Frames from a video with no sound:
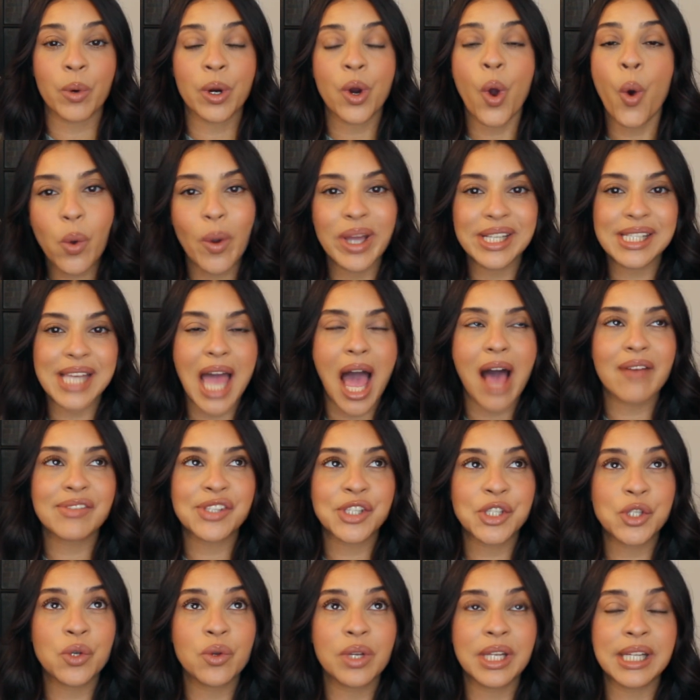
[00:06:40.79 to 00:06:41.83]
We're going to have
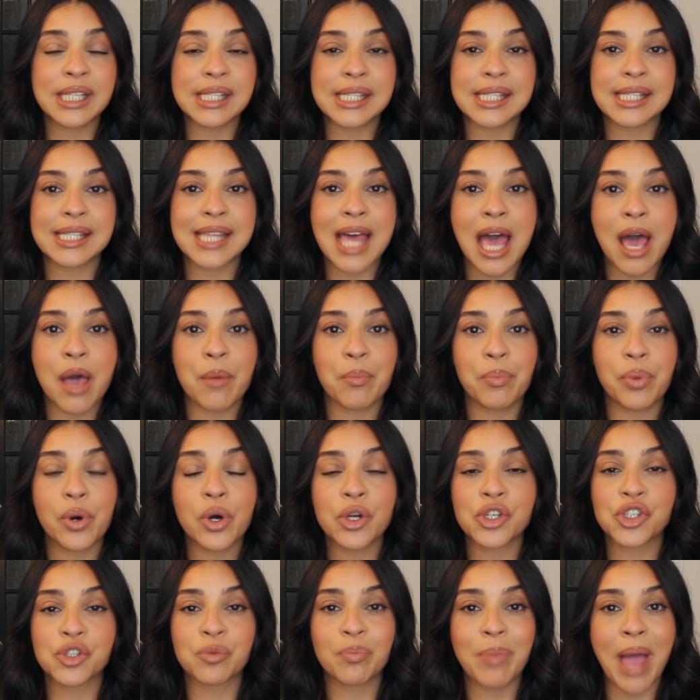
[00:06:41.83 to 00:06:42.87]
students that
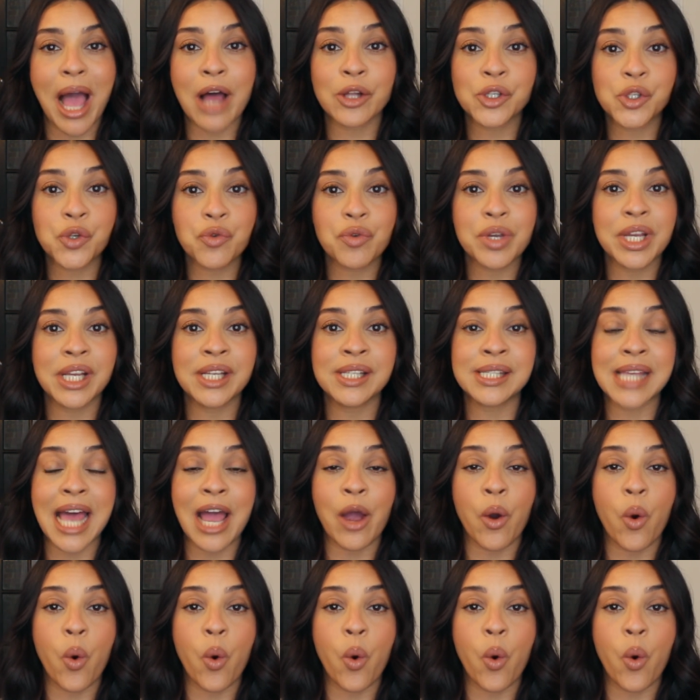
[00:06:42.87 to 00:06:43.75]
push boundaries